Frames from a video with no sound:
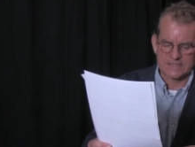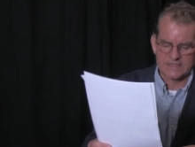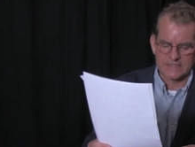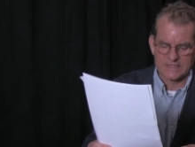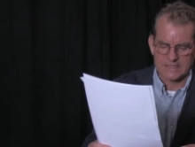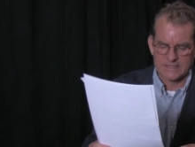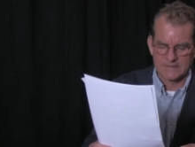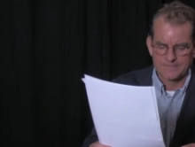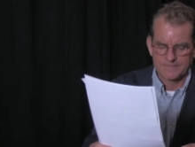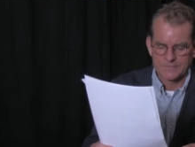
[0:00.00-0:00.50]

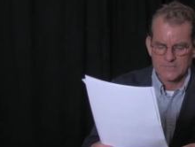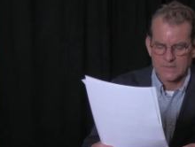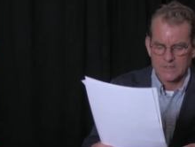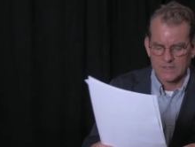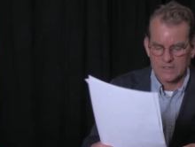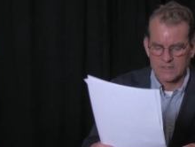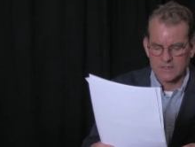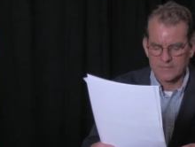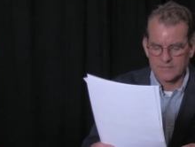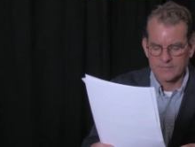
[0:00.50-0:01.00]

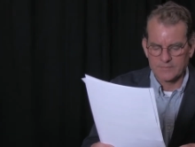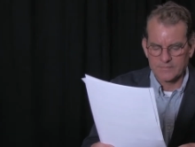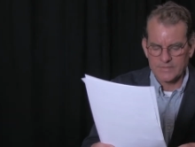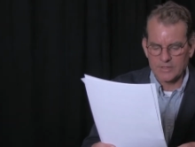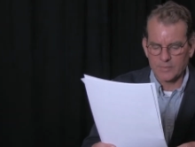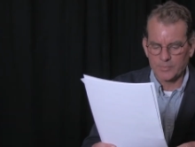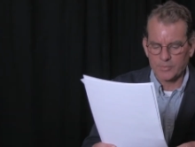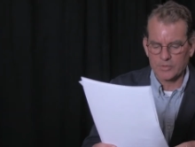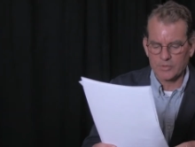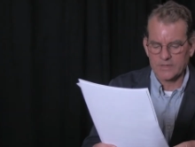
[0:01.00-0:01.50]
the
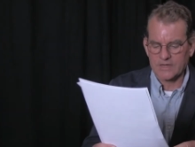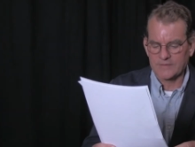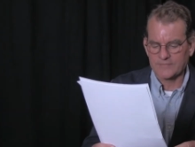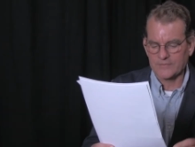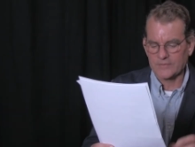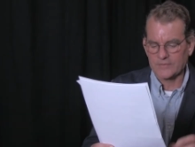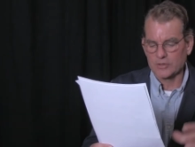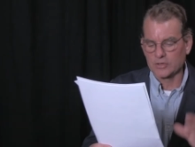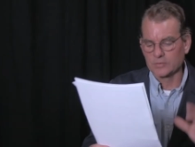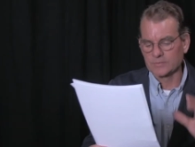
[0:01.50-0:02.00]
meal program
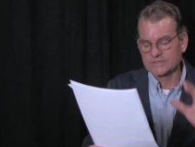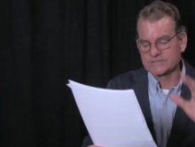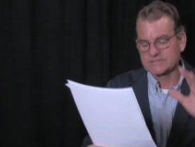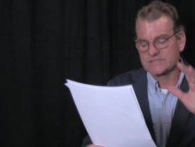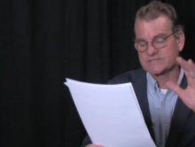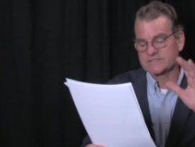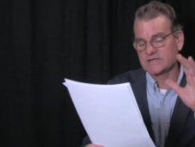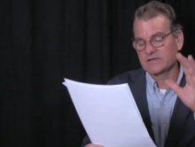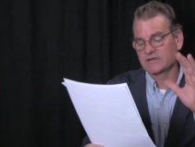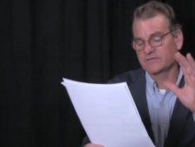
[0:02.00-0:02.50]
for the homeless,
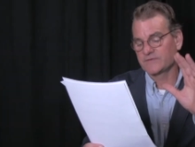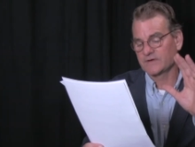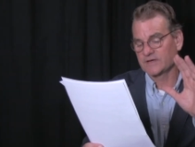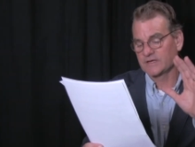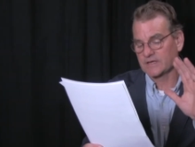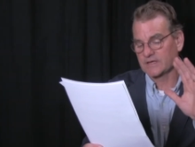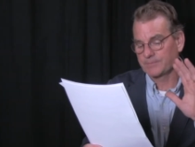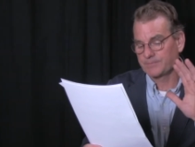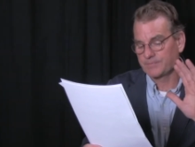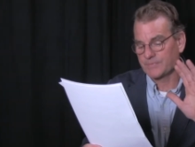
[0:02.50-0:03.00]
the city is
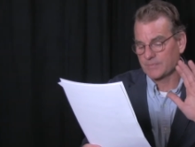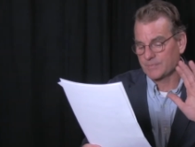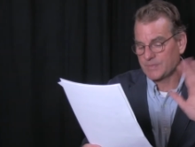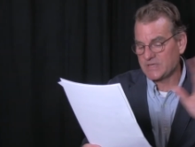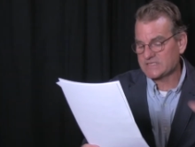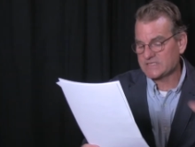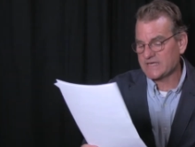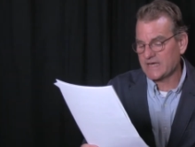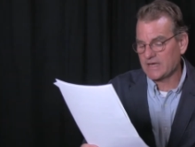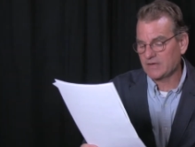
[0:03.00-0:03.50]
funding a,
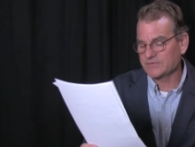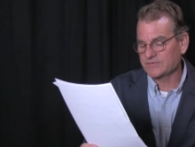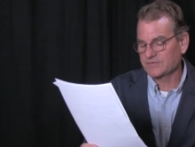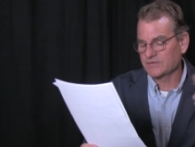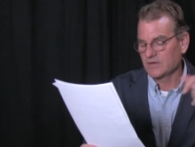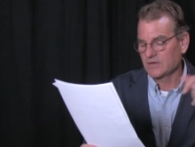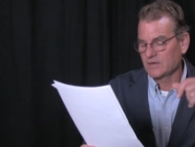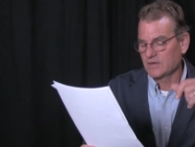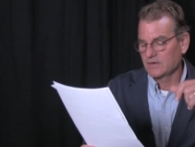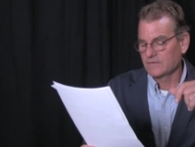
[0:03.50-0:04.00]
Peace
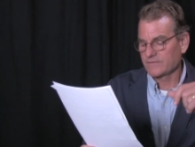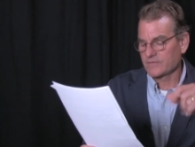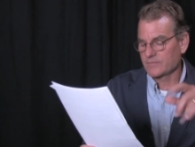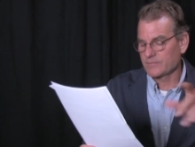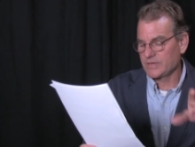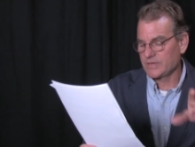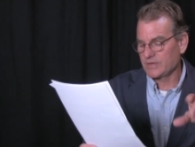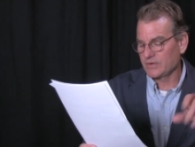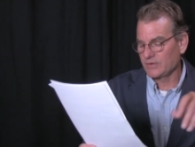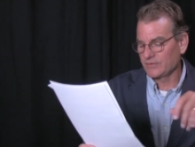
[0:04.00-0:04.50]
House for the
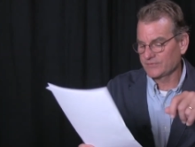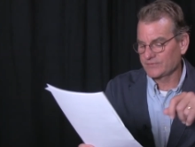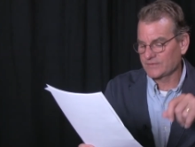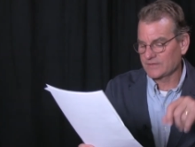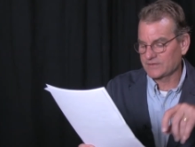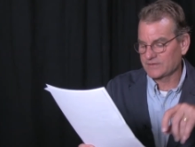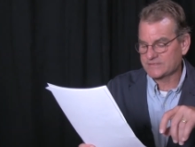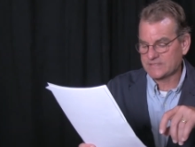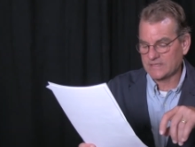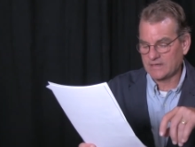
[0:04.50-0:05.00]
meals
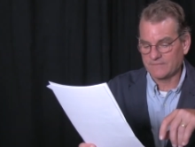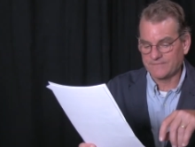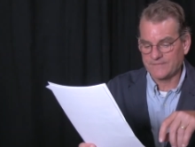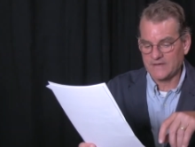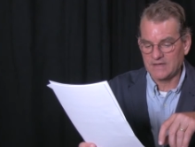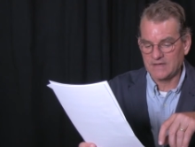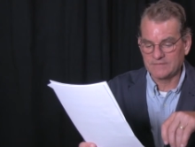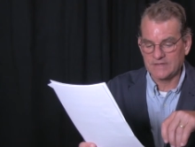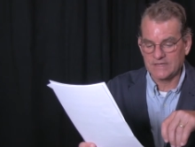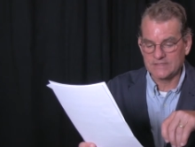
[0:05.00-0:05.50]
that are sent out
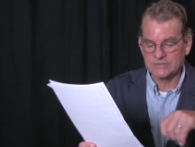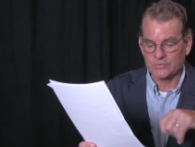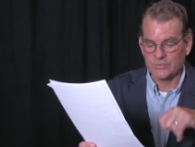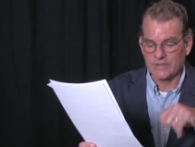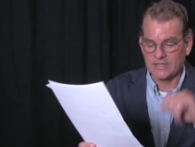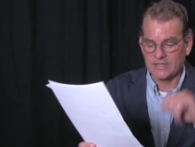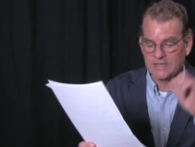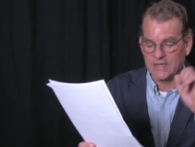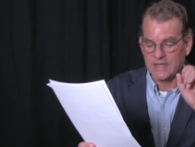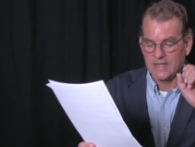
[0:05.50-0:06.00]
five nights a
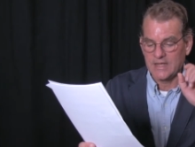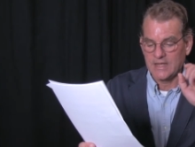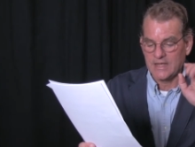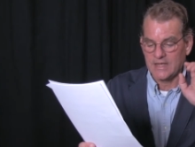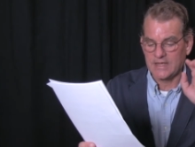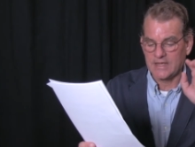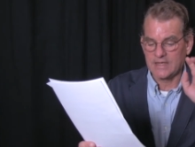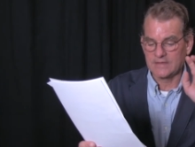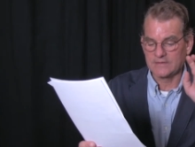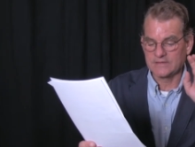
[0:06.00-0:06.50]
week.
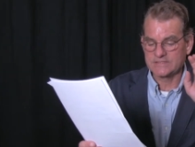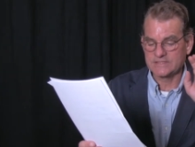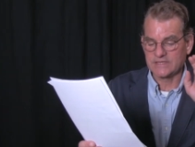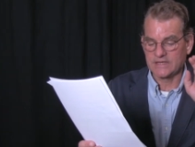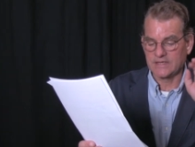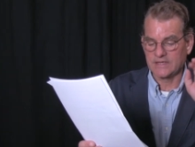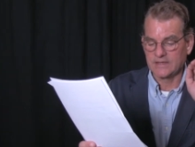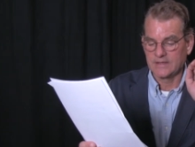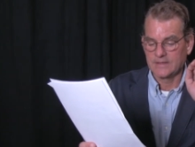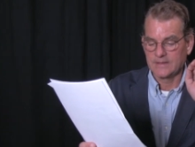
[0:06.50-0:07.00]
And the
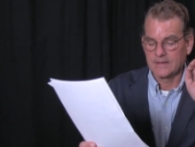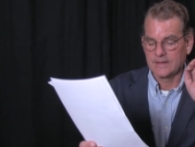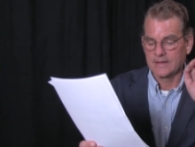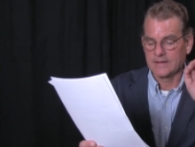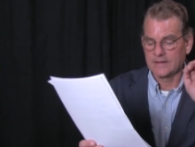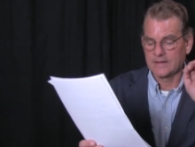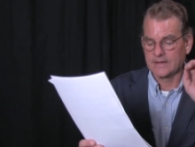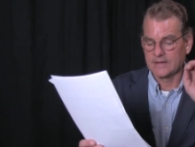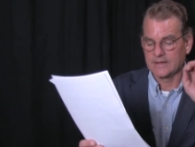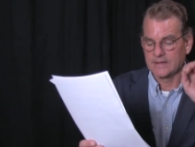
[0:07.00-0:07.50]
city
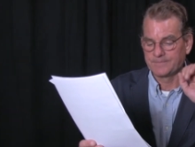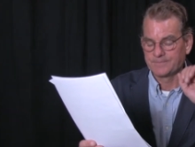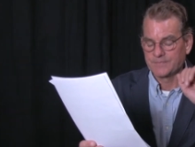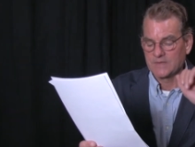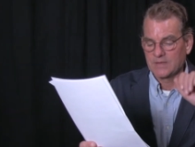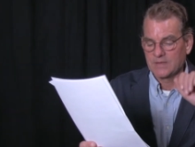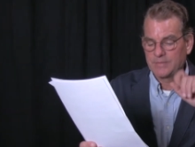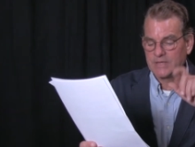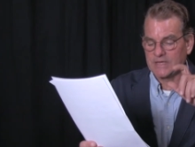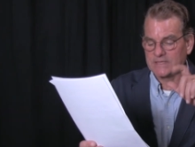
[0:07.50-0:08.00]

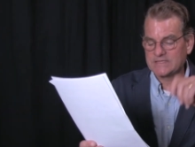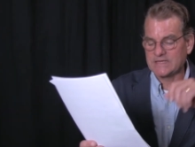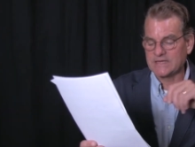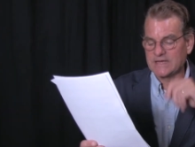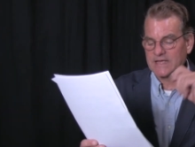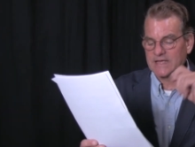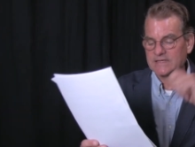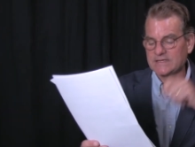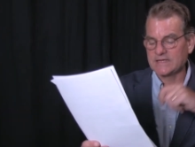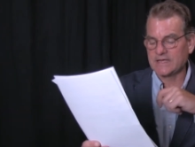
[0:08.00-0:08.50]
picked an
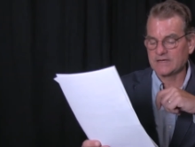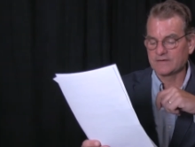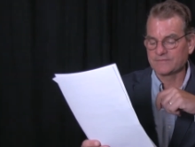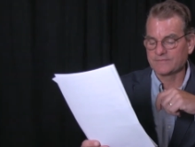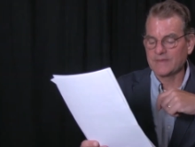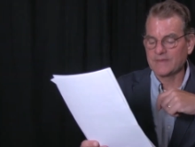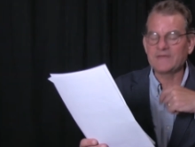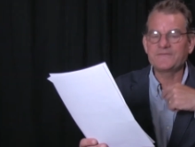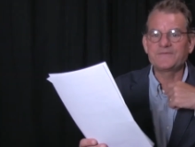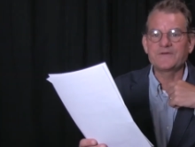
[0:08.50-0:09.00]
end date of
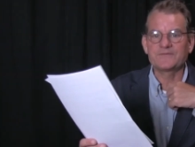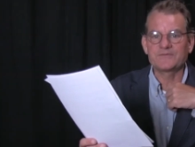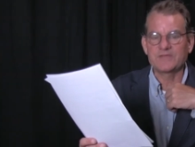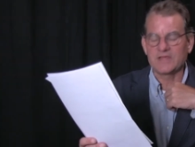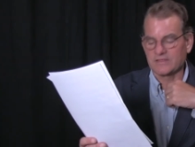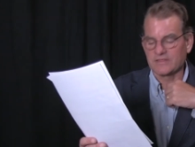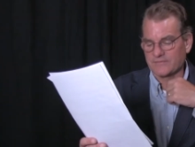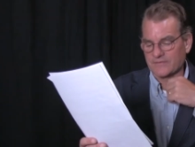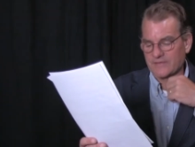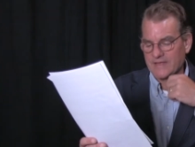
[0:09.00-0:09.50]
May
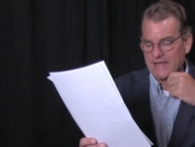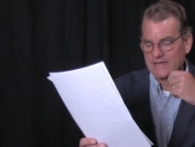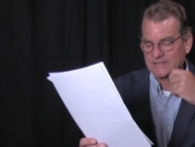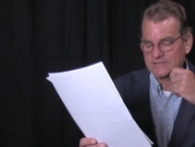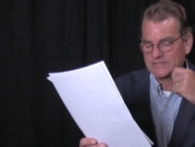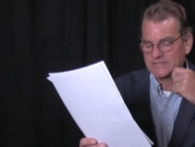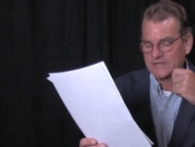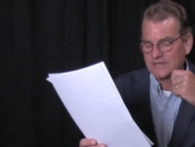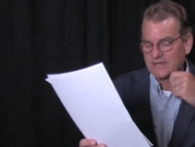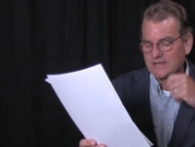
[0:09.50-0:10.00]
15th for
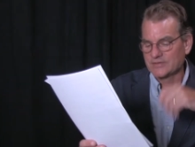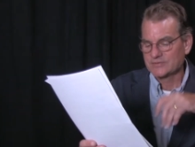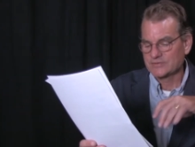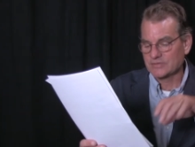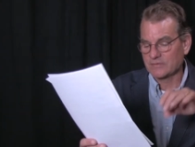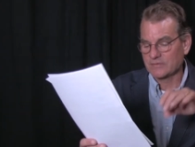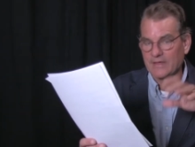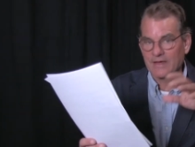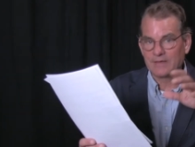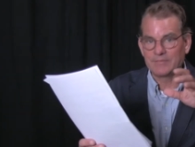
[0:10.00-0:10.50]
that.
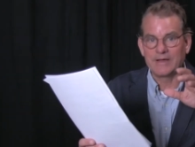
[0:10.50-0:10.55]
So that